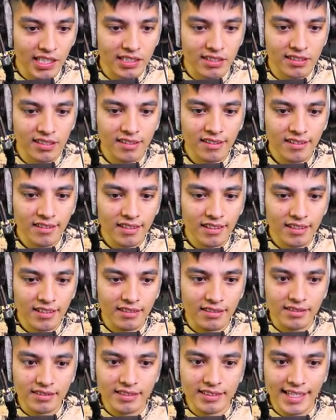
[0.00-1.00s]

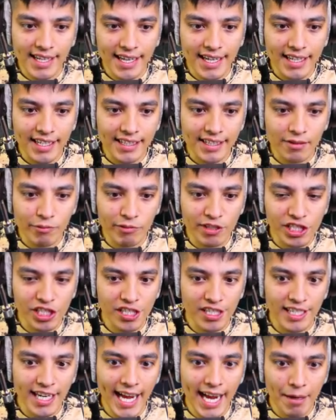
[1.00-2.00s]
nice. Then we
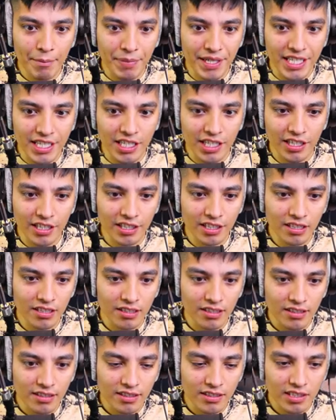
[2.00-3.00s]
should not be good.
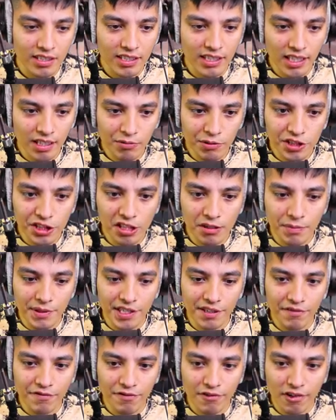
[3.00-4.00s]
And we should
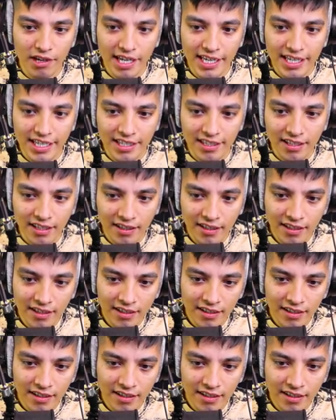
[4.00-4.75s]
be afraid.